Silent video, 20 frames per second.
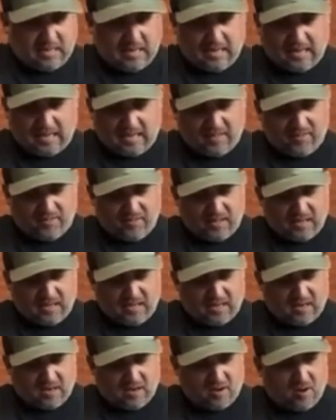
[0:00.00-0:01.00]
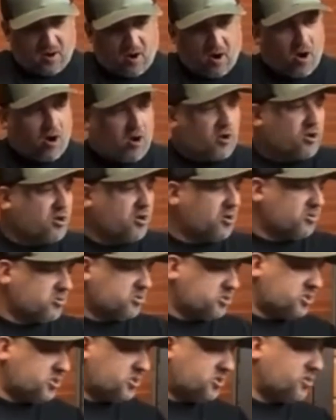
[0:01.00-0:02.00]
And then our
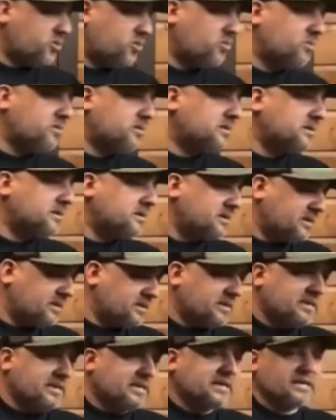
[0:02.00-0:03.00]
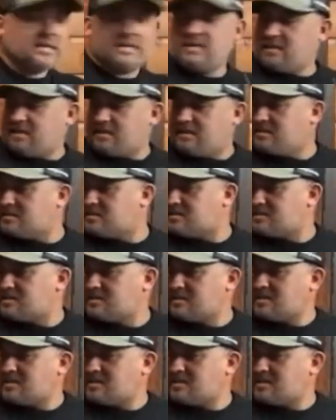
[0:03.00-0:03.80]
go-to is,